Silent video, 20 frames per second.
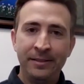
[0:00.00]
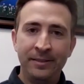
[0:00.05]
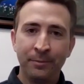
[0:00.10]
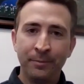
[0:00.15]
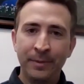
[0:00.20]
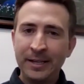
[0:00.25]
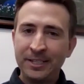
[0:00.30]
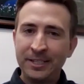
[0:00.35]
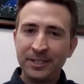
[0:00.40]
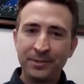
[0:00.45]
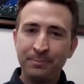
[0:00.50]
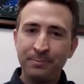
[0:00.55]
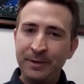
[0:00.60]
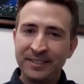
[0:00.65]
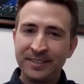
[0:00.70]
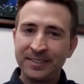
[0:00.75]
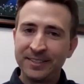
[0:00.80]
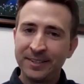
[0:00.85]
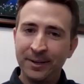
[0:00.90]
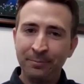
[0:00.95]
There might just be
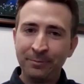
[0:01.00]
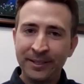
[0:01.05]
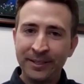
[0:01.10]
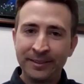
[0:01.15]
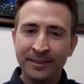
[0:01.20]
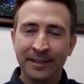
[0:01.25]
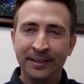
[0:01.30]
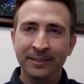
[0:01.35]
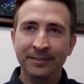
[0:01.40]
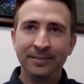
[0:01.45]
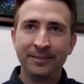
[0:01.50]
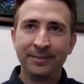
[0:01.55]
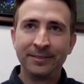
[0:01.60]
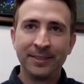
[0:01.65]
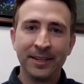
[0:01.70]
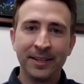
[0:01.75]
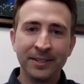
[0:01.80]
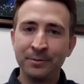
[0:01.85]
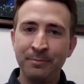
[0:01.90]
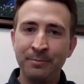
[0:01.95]
something that
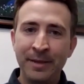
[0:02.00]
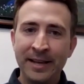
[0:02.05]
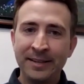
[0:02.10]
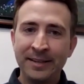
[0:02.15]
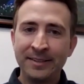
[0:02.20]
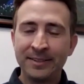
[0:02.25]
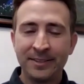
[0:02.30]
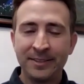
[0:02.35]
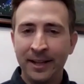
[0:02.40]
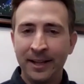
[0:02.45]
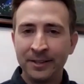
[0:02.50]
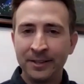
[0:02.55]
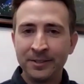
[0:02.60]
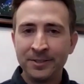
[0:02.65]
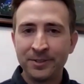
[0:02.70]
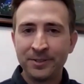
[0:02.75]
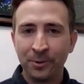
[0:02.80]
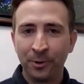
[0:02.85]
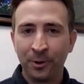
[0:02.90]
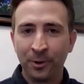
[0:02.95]
doesn't make
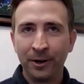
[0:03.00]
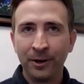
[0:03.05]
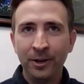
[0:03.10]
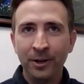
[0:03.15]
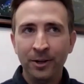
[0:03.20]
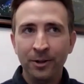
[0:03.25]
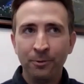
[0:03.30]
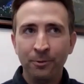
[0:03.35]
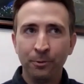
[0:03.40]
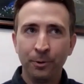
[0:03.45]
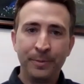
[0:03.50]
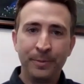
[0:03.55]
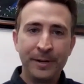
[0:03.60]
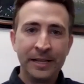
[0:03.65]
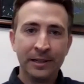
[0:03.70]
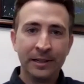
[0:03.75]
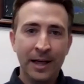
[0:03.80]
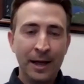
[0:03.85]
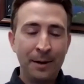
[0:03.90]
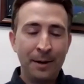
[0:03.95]
sense or would be
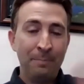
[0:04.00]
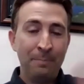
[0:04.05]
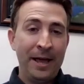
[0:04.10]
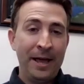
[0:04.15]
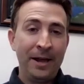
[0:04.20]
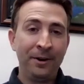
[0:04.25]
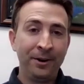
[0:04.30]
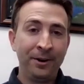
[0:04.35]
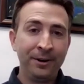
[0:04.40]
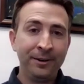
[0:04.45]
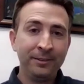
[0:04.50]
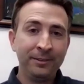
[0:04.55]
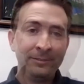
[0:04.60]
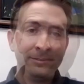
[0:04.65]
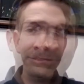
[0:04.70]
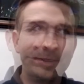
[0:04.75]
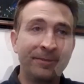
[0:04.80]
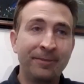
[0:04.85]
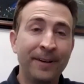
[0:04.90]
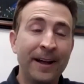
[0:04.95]
a lot better
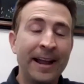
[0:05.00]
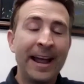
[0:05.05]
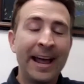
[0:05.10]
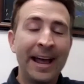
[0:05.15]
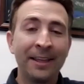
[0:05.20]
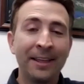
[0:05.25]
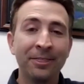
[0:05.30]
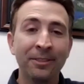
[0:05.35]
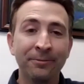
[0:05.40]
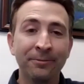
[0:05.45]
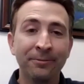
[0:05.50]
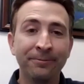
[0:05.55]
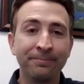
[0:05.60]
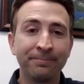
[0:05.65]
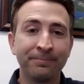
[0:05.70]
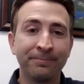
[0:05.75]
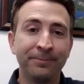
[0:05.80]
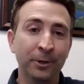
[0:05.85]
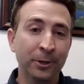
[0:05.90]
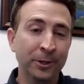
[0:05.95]
if I had the
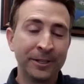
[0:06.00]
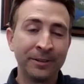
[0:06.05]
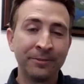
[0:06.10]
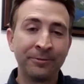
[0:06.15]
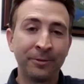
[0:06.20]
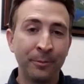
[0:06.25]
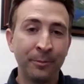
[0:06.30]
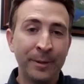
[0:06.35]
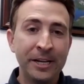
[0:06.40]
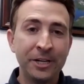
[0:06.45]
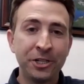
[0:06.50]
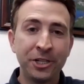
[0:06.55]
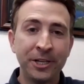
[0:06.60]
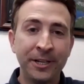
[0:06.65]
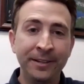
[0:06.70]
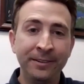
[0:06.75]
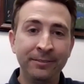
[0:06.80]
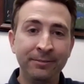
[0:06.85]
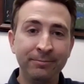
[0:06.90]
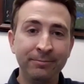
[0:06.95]
full
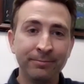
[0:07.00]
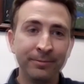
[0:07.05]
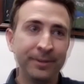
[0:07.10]
information,